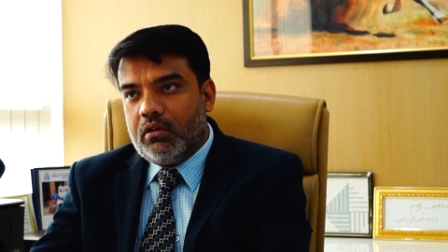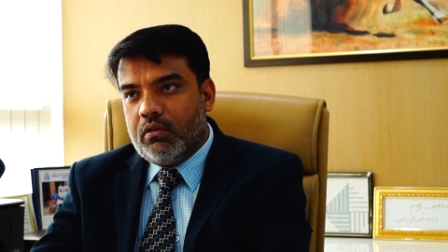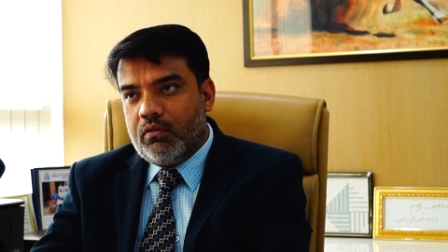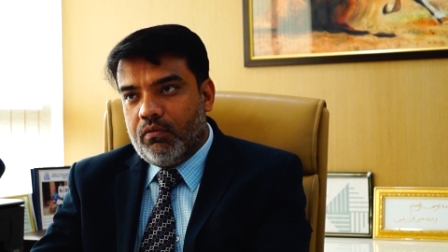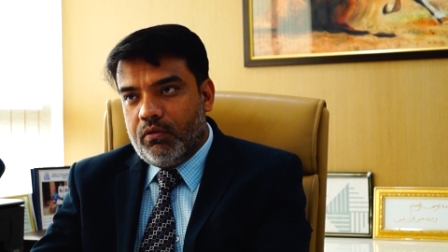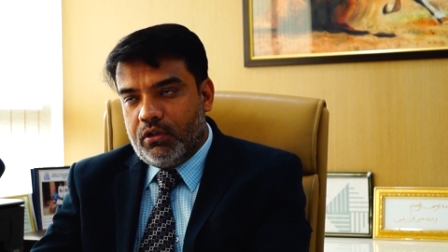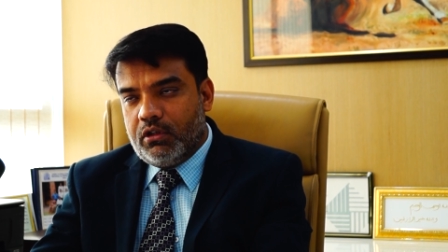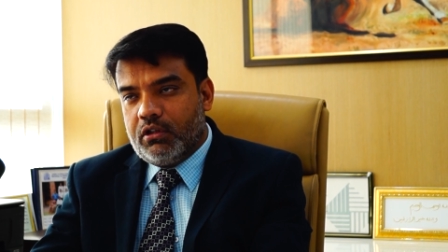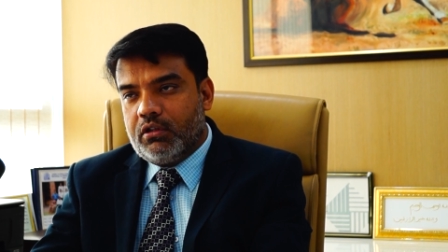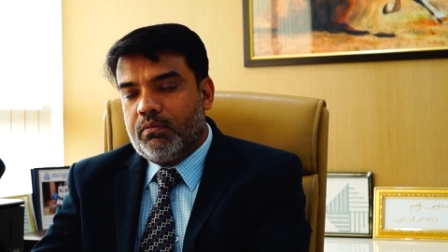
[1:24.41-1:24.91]

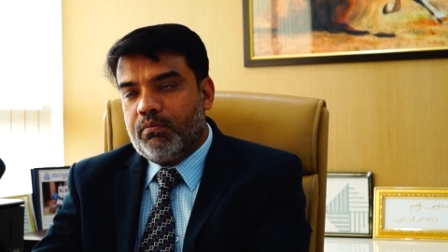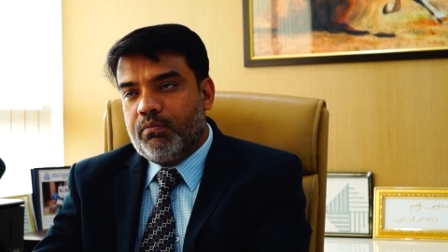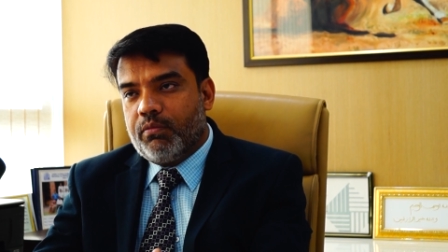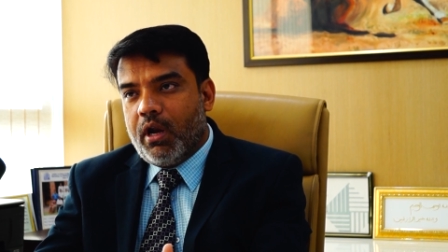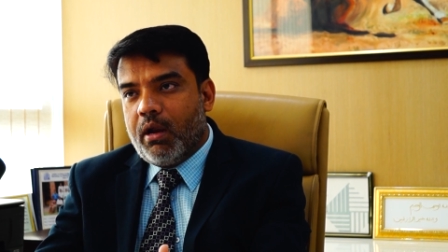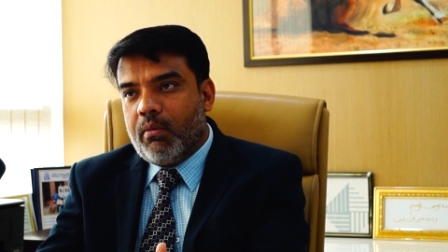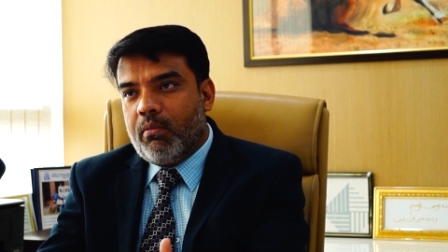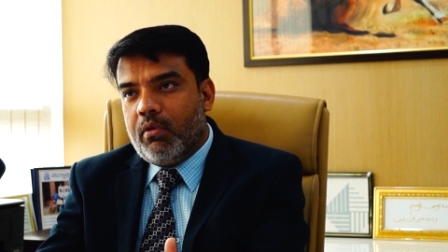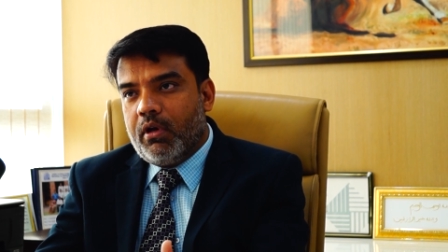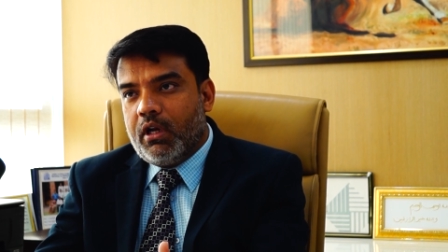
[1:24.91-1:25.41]
which is
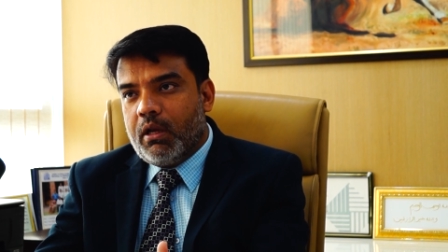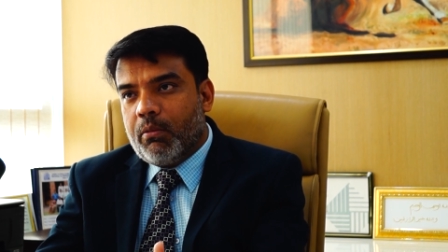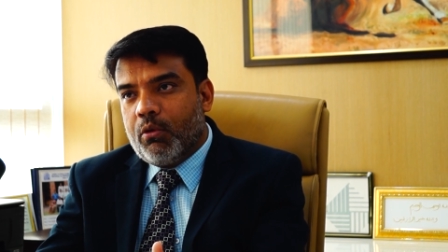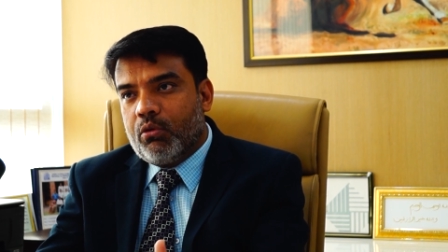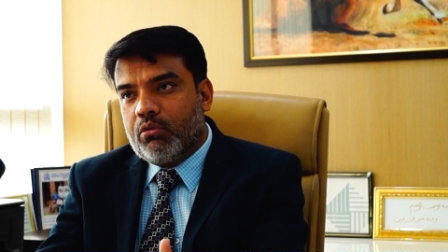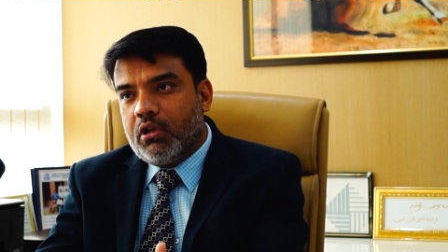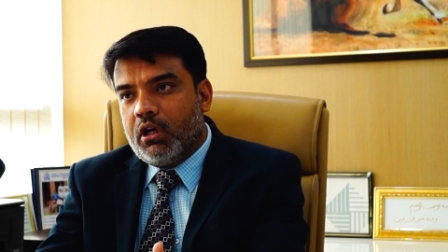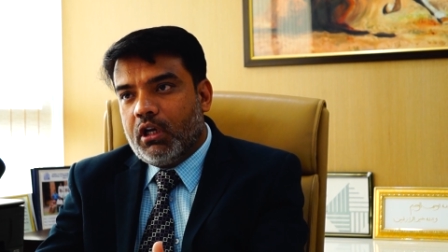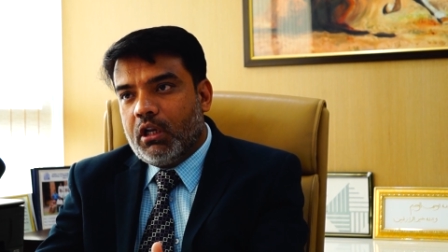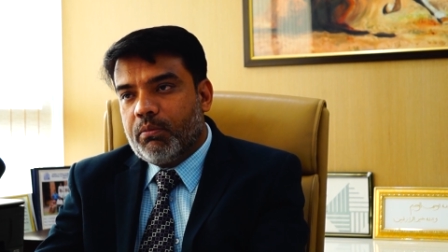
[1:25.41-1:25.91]
primarily
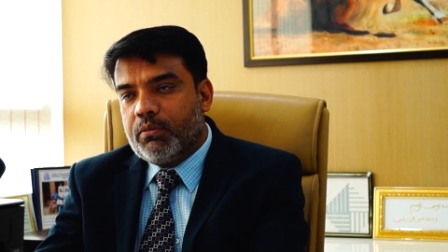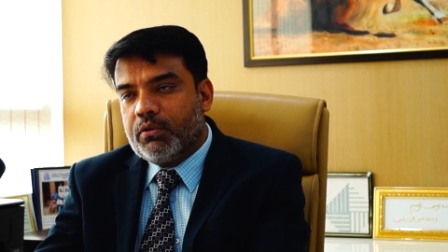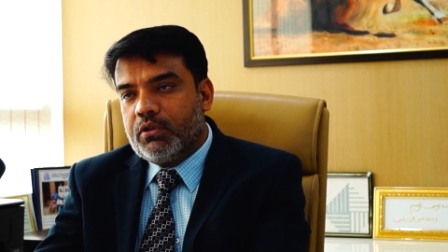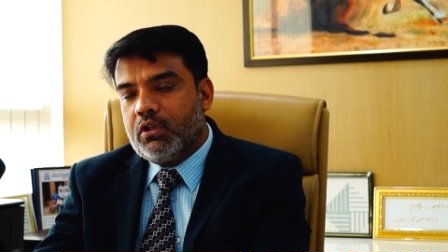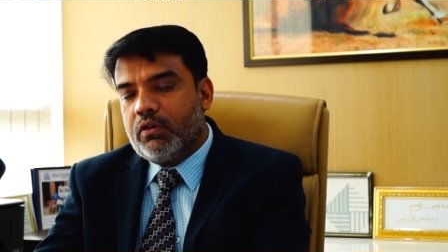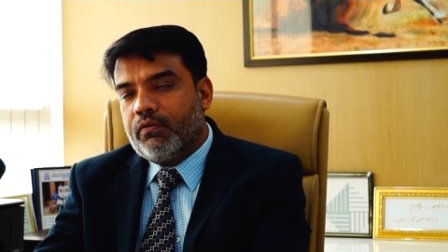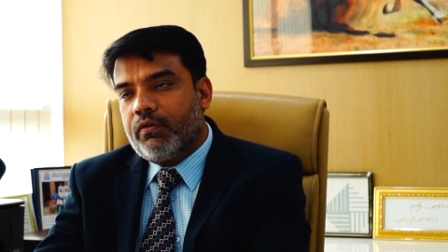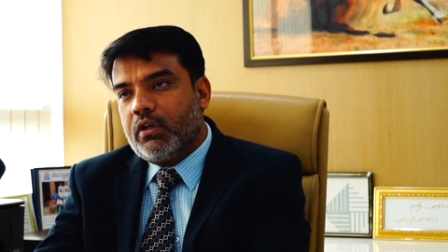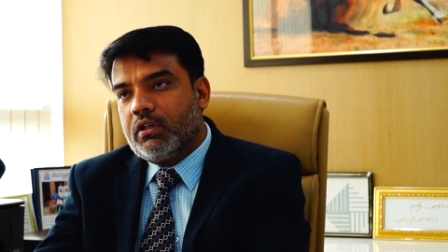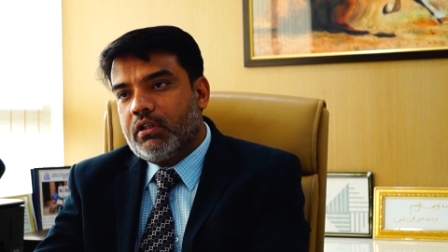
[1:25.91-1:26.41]
about
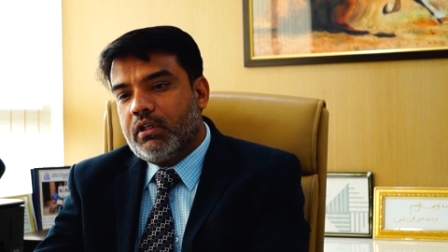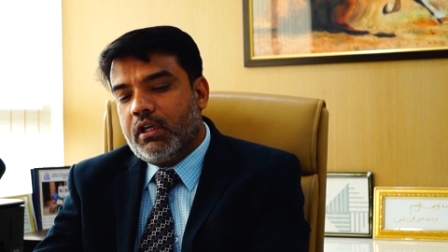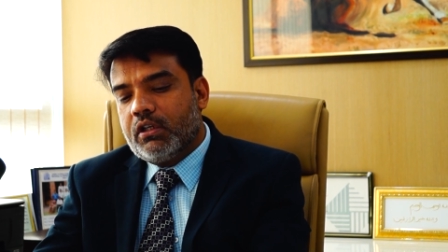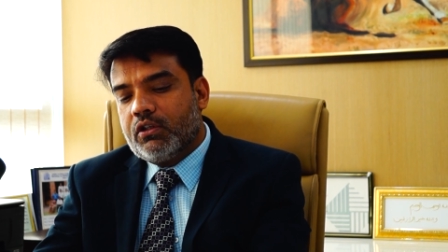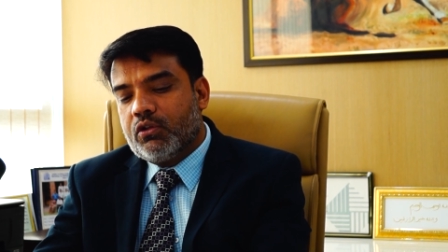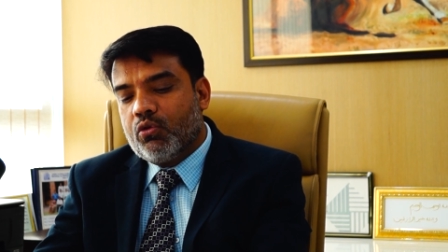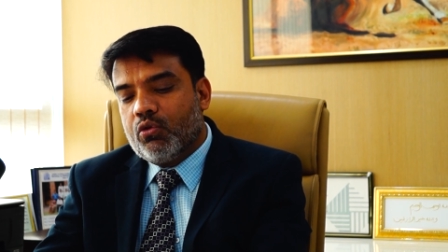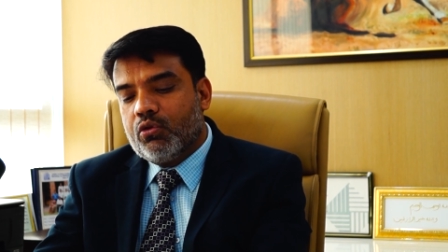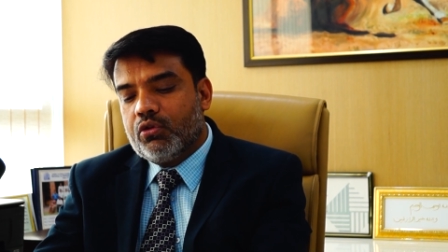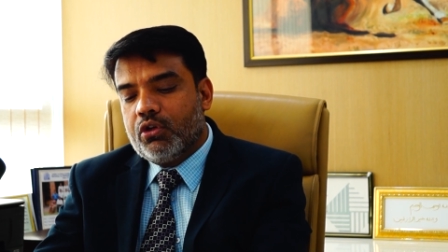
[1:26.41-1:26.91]
30% of our
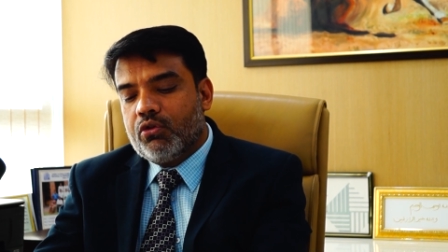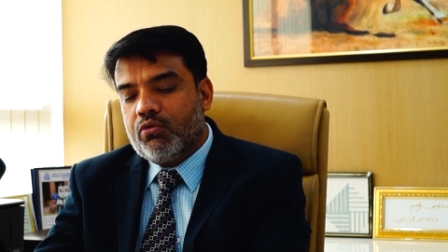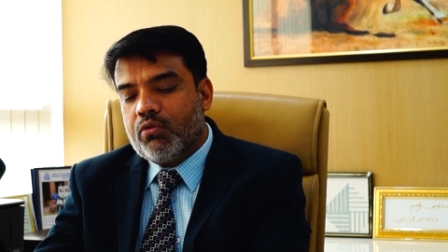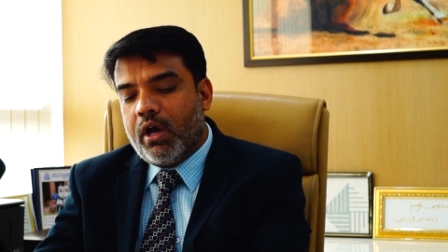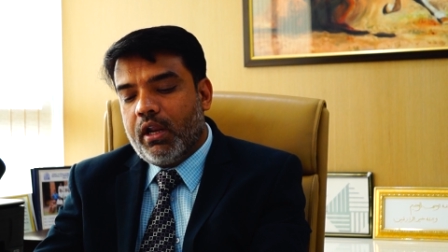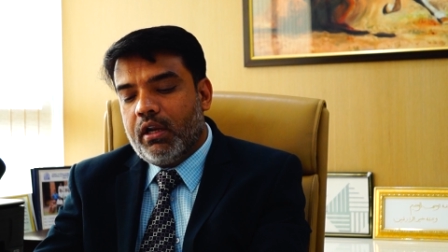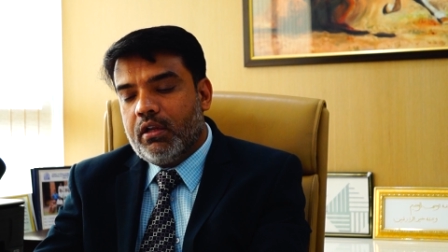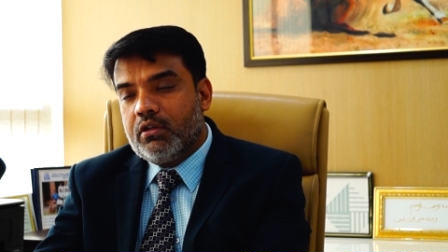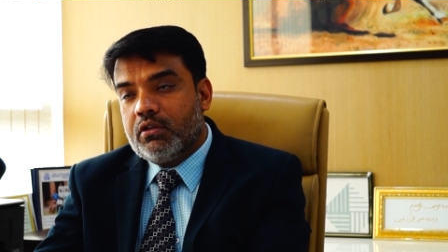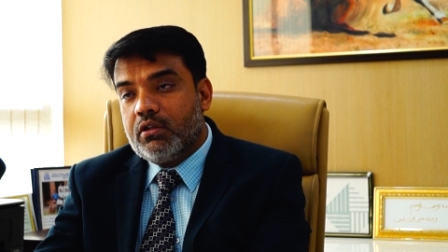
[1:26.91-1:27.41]
sales goes into
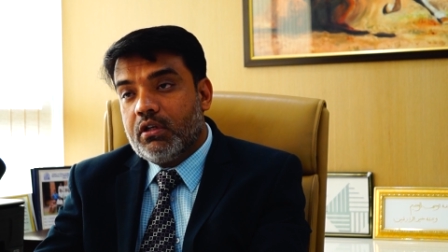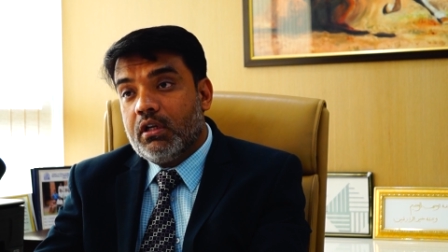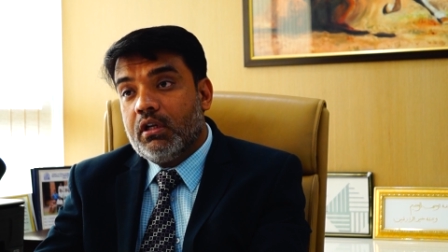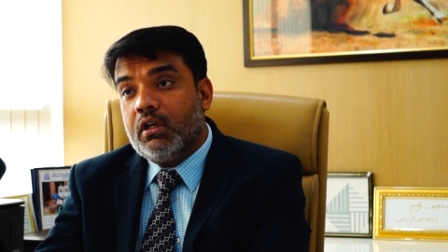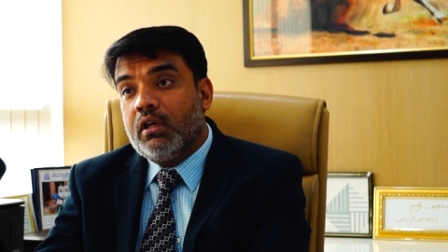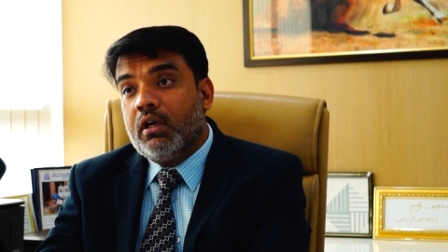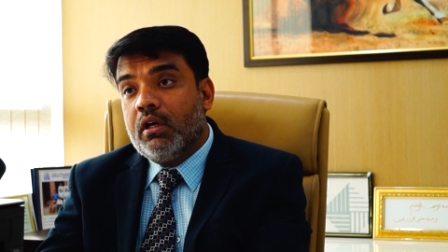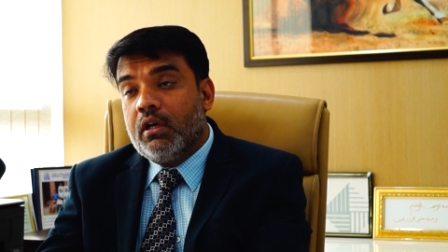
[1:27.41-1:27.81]
iron steel